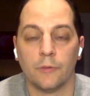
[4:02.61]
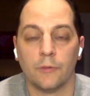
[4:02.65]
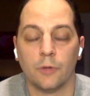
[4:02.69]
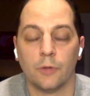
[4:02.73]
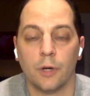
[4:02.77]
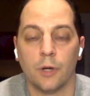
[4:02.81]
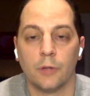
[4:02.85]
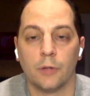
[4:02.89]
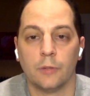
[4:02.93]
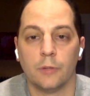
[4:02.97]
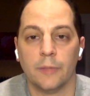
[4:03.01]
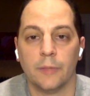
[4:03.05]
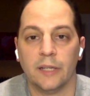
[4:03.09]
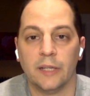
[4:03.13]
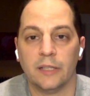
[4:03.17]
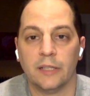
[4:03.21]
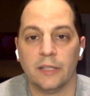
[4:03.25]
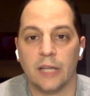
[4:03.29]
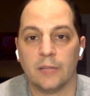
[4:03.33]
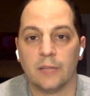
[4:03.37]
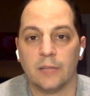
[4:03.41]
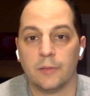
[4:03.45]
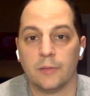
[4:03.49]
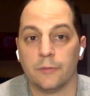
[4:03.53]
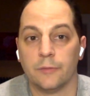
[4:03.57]
I've talked to many
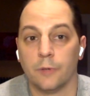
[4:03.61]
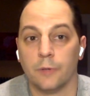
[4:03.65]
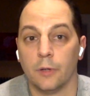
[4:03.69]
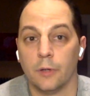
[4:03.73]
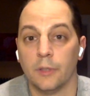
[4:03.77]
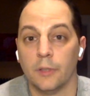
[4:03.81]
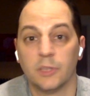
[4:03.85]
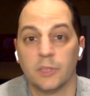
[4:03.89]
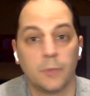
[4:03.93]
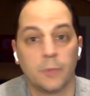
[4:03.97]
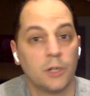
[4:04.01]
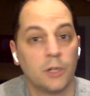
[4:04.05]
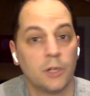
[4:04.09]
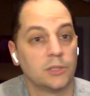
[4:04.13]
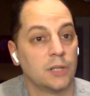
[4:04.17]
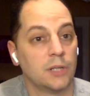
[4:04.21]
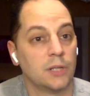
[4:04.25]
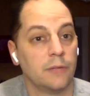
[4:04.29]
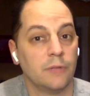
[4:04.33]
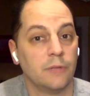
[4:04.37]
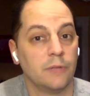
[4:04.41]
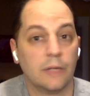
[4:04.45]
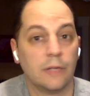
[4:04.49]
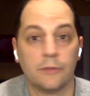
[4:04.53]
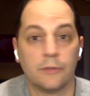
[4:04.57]
times before. This
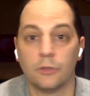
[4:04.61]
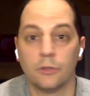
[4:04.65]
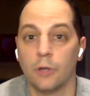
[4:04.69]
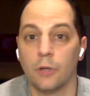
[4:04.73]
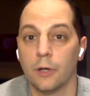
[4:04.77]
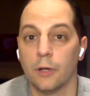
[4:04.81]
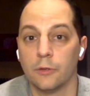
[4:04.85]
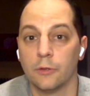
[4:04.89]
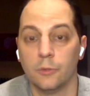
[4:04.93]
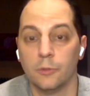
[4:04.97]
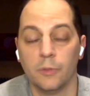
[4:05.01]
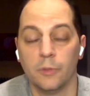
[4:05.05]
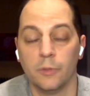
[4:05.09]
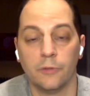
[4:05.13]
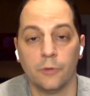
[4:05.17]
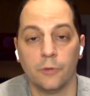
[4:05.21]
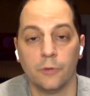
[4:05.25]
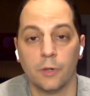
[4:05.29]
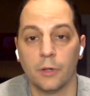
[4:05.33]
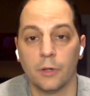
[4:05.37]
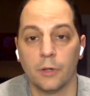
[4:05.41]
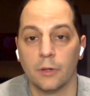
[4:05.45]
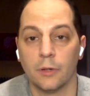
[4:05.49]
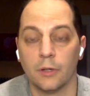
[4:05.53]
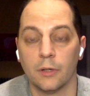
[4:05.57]
person I've never talked to
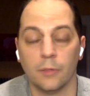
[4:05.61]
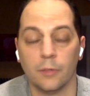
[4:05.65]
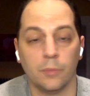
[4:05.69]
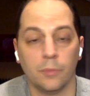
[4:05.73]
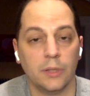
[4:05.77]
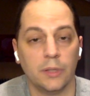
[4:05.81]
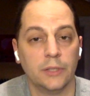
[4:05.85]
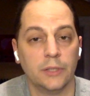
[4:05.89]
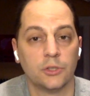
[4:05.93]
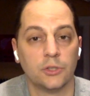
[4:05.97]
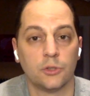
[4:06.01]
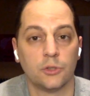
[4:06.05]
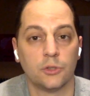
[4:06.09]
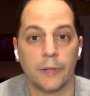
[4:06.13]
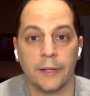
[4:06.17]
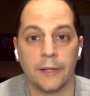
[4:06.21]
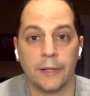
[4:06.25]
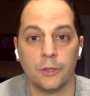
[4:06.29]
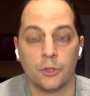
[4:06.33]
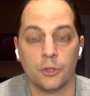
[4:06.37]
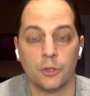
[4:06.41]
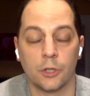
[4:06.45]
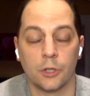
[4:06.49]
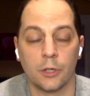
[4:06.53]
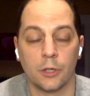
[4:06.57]
before, complete
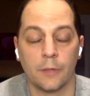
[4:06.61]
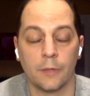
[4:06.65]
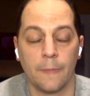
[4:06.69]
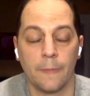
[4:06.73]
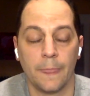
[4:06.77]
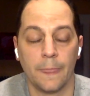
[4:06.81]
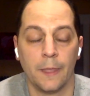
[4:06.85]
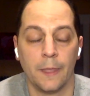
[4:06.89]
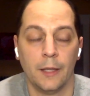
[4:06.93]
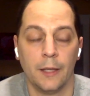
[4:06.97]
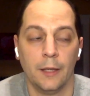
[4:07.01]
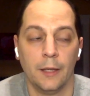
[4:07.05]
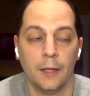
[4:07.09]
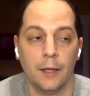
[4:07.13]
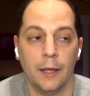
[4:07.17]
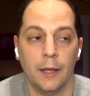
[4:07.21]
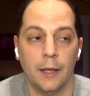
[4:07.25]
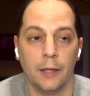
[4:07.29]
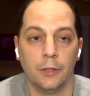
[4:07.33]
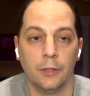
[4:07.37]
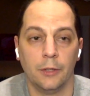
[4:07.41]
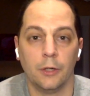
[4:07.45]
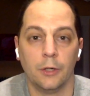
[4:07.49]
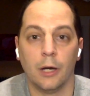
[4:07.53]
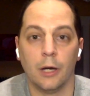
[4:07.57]
stranger.
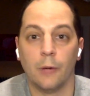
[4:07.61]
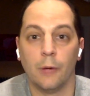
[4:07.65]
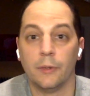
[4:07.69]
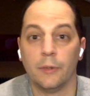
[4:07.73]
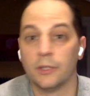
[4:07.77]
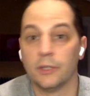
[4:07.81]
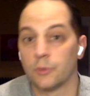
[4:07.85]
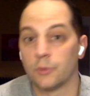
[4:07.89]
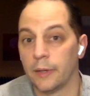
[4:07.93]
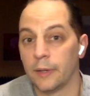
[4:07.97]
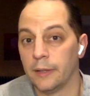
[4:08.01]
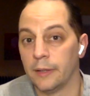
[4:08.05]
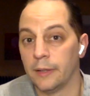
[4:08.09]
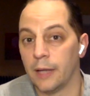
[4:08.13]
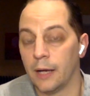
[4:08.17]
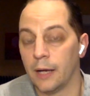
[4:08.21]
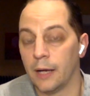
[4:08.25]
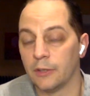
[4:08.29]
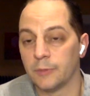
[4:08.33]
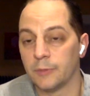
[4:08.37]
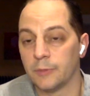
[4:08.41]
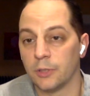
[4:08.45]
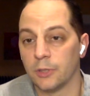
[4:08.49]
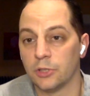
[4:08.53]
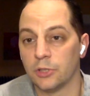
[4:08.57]
And you know how it is right
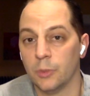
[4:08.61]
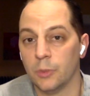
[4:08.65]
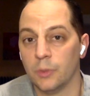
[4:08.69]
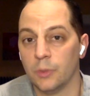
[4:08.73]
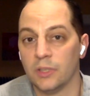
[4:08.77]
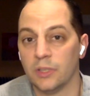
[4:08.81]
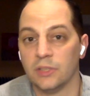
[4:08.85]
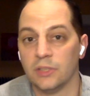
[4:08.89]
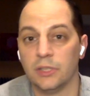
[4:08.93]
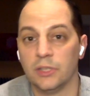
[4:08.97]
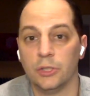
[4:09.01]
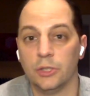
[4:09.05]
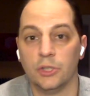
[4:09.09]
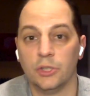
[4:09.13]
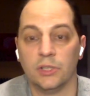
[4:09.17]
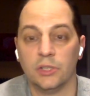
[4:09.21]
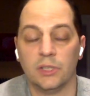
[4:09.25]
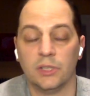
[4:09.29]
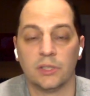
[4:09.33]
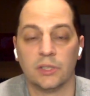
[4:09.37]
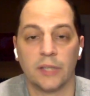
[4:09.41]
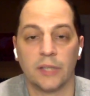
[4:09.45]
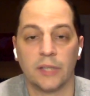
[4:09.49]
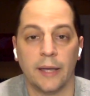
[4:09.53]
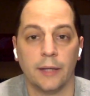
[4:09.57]
now, especially with the
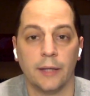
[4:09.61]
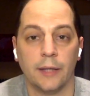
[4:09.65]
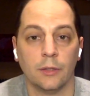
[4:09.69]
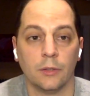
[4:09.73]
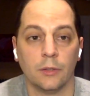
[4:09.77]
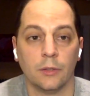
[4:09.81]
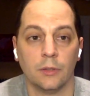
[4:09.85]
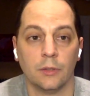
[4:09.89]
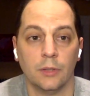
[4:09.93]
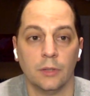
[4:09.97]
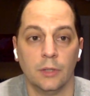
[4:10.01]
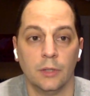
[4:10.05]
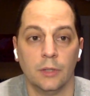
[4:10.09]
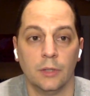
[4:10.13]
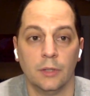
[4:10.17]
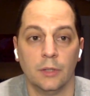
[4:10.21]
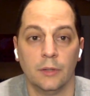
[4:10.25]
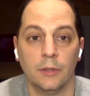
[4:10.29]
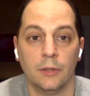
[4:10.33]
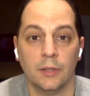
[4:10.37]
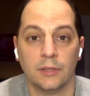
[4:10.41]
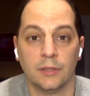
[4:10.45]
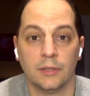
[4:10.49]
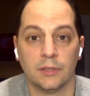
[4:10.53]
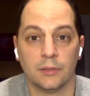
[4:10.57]
CGC scandal.
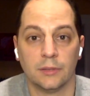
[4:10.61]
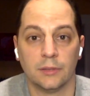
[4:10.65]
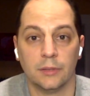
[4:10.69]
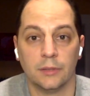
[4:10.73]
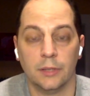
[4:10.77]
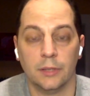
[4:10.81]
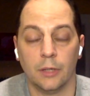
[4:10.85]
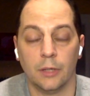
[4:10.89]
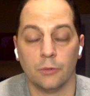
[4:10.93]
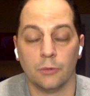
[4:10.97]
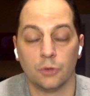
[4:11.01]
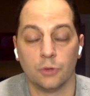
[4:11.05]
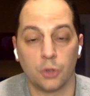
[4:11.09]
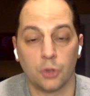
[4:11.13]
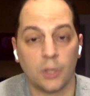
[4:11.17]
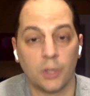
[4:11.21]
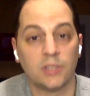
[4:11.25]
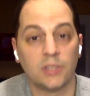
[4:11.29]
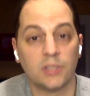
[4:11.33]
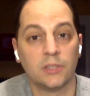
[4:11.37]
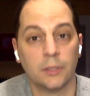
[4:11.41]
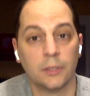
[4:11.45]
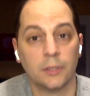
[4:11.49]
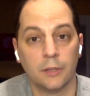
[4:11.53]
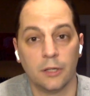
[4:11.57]
There's, you know,
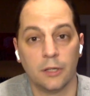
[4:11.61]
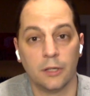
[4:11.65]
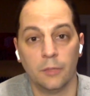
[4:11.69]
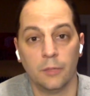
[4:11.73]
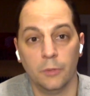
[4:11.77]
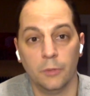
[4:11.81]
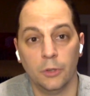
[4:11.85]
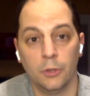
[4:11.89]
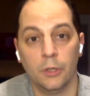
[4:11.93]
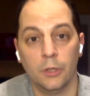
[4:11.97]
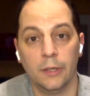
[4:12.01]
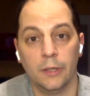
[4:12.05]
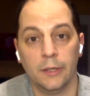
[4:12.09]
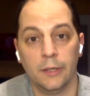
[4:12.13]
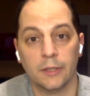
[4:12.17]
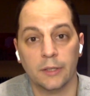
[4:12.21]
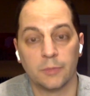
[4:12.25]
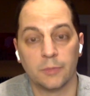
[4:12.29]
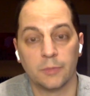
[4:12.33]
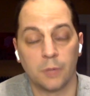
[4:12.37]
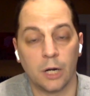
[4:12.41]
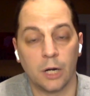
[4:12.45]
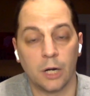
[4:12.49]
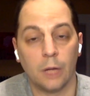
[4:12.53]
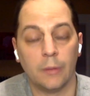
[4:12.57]
trust in the community
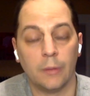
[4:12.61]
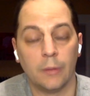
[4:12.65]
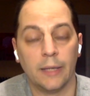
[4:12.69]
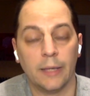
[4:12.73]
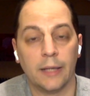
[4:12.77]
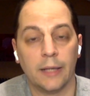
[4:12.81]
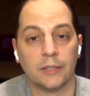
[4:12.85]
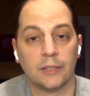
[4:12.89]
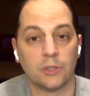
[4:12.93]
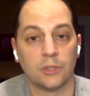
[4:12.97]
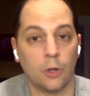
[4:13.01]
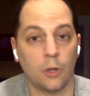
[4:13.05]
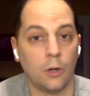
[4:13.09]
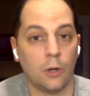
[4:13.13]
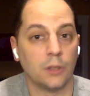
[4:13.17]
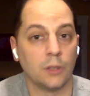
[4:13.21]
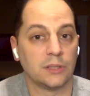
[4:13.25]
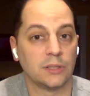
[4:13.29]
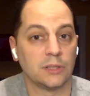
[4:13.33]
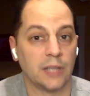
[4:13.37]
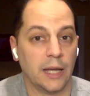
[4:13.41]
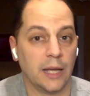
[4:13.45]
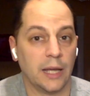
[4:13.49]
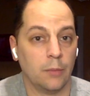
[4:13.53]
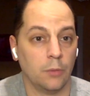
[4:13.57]
is probably at its
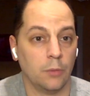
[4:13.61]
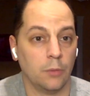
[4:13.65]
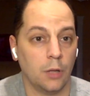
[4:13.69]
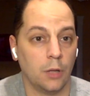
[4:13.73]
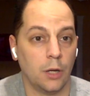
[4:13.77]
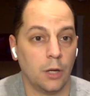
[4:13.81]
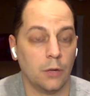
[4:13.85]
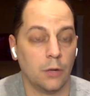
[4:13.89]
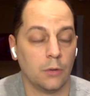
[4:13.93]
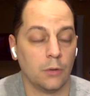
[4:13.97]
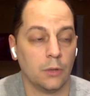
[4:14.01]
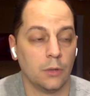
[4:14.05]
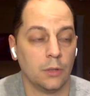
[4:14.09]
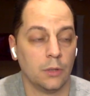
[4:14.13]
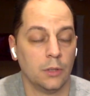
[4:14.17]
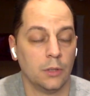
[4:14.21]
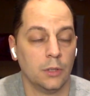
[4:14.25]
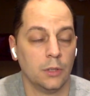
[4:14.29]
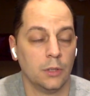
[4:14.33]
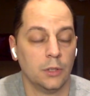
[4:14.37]
all-time low.